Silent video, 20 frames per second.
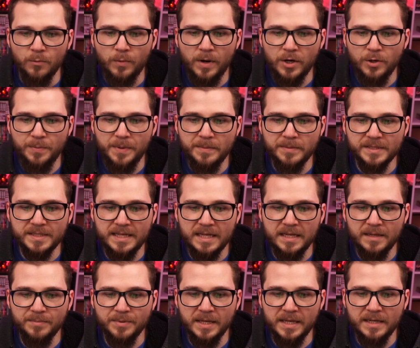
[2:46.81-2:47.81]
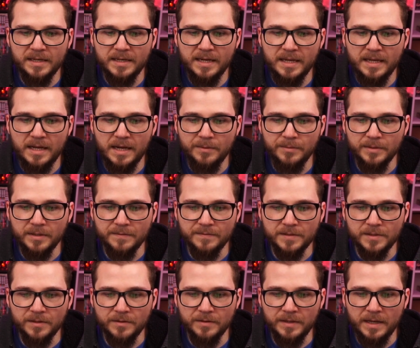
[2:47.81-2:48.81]
Why do people stay up late at night? I would love
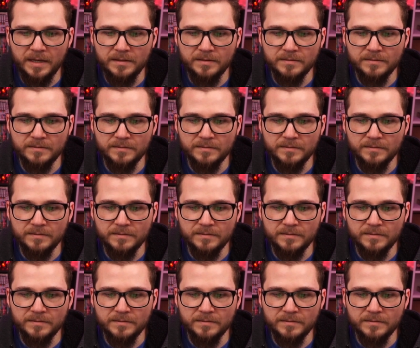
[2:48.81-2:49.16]
to know that.